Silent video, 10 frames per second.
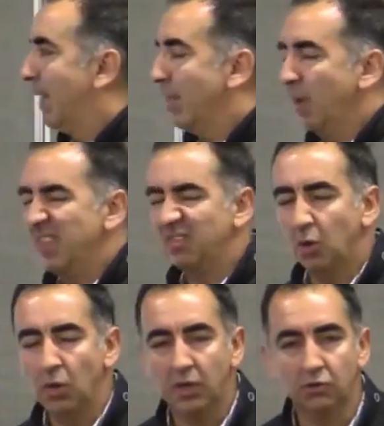by the way, this
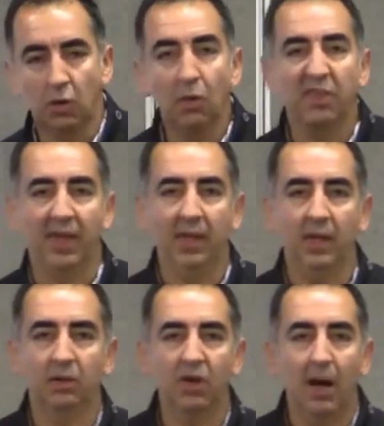whole control
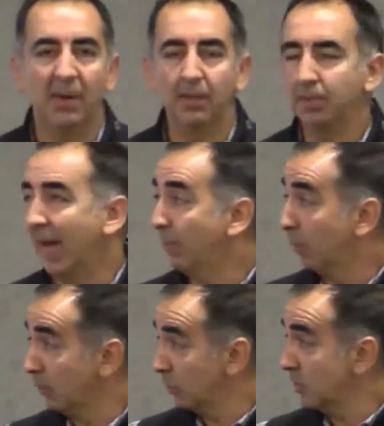thing, dominant
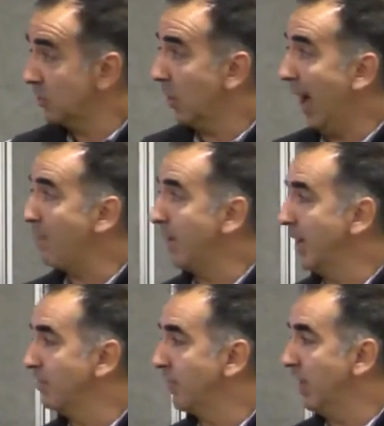platforms, which still happen
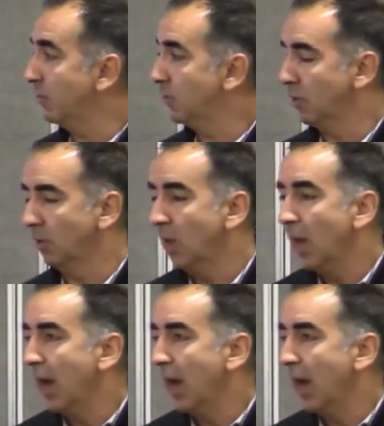in phase 2,